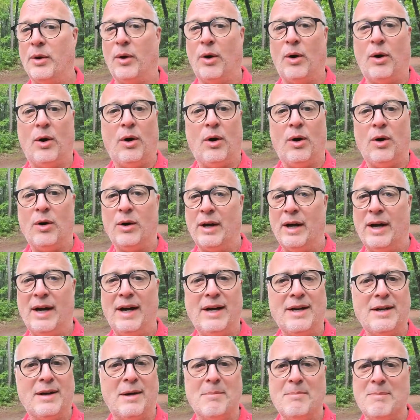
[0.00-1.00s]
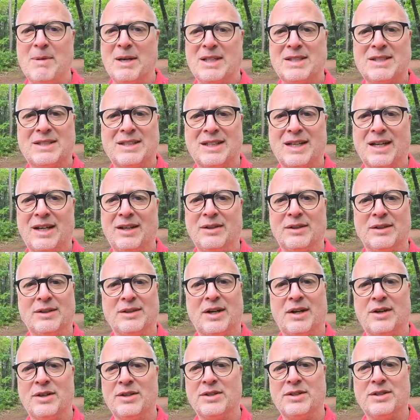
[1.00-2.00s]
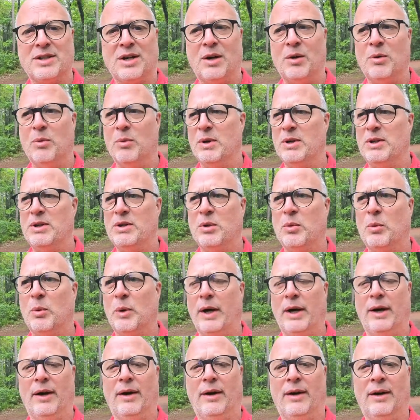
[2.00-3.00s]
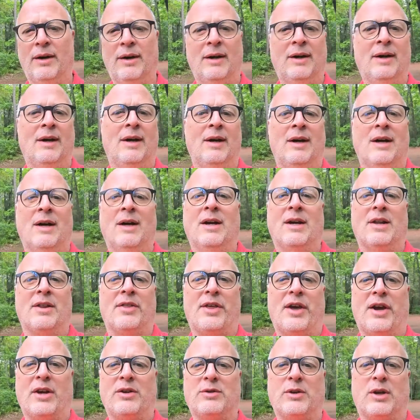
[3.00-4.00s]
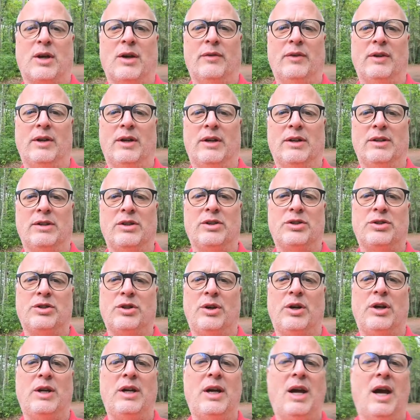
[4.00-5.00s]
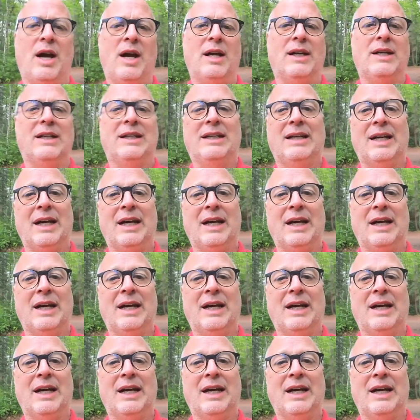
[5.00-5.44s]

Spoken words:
They're all kind of mixed together. It's hard to tell when you're where. Thanks for coming along on the journey.